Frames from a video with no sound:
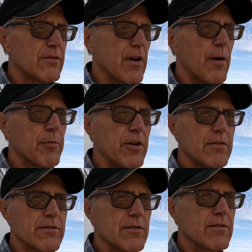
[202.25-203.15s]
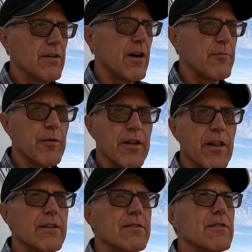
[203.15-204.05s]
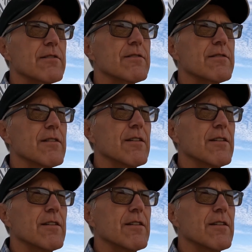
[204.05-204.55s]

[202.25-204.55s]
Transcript: drop ears on me. That's just